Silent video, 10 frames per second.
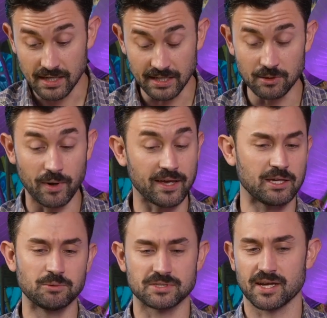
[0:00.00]
anyway,
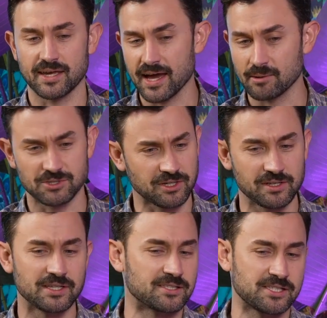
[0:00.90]
he was like, I'm
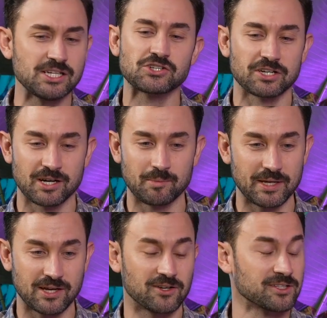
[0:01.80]
starting this t-shirt
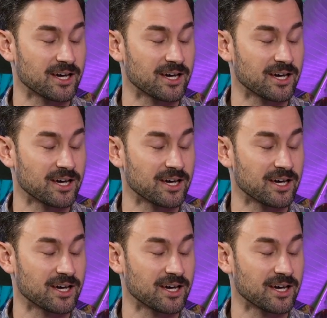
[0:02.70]
company called